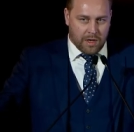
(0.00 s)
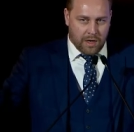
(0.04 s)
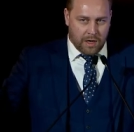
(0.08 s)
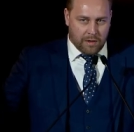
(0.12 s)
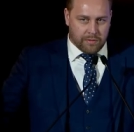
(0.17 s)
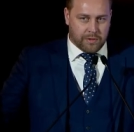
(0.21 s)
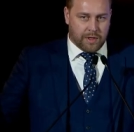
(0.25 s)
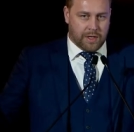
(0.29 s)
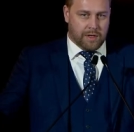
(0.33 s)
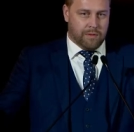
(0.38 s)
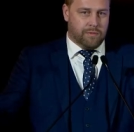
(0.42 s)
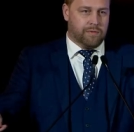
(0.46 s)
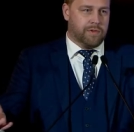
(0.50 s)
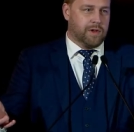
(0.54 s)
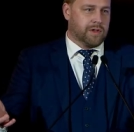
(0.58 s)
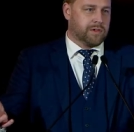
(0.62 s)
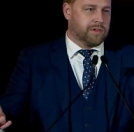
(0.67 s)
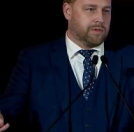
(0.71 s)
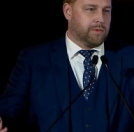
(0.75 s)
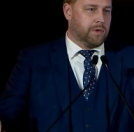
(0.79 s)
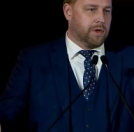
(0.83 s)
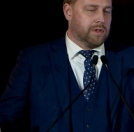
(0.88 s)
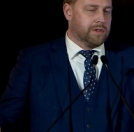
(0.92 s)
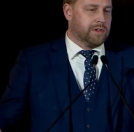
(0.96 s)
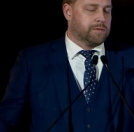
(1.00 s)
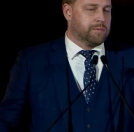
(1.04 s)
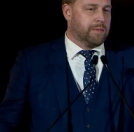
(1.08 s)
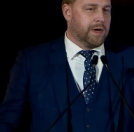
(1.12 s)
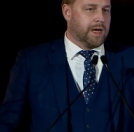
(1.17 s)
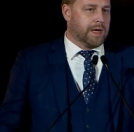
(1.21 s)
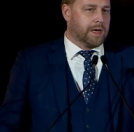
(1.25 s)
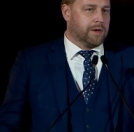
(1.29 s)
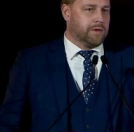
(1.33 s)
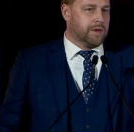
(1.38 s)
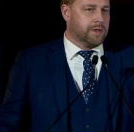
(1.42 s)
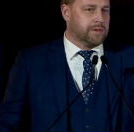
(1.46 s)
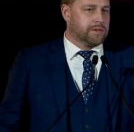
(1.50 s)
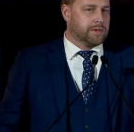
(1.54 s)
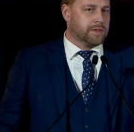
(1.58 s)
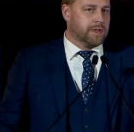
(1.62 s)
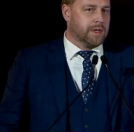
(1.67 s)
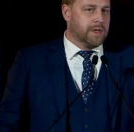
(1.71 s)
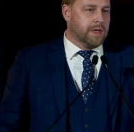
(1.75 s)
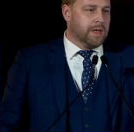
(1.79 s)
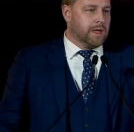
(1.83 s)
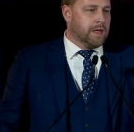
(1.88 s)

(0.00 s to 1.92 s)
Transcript: of the influx of all these migrants